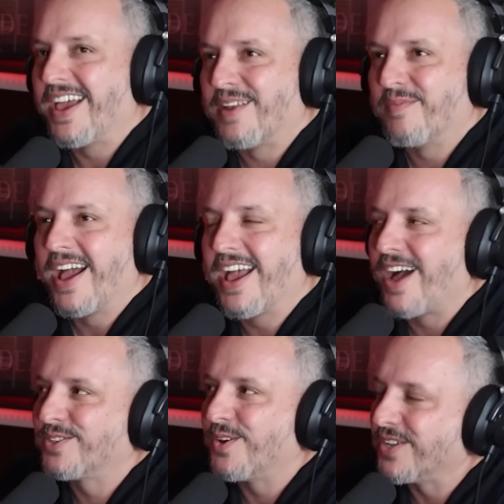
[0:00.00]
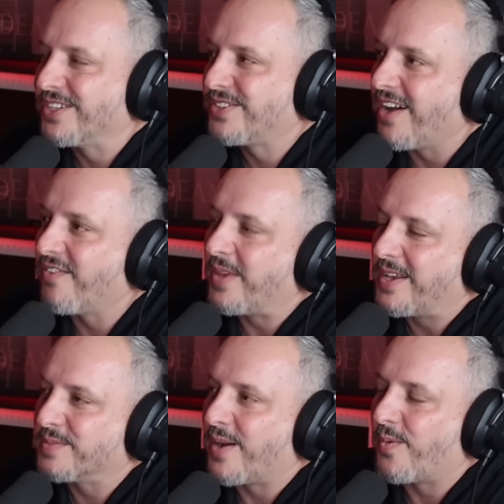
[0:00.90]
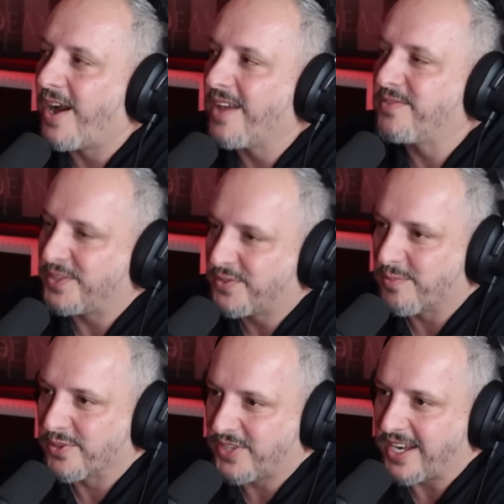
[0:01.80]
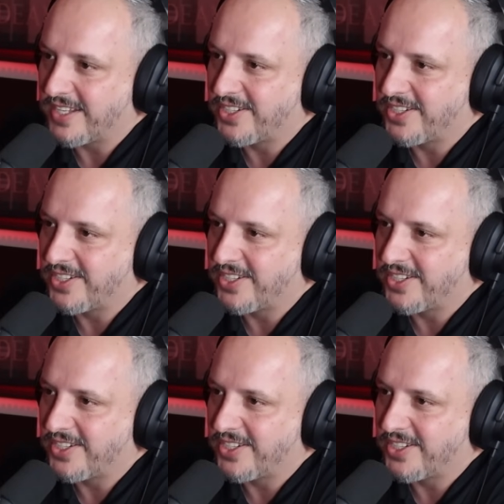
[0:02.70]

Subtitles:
in my household, it's tough because my wife, she's from Mercedes.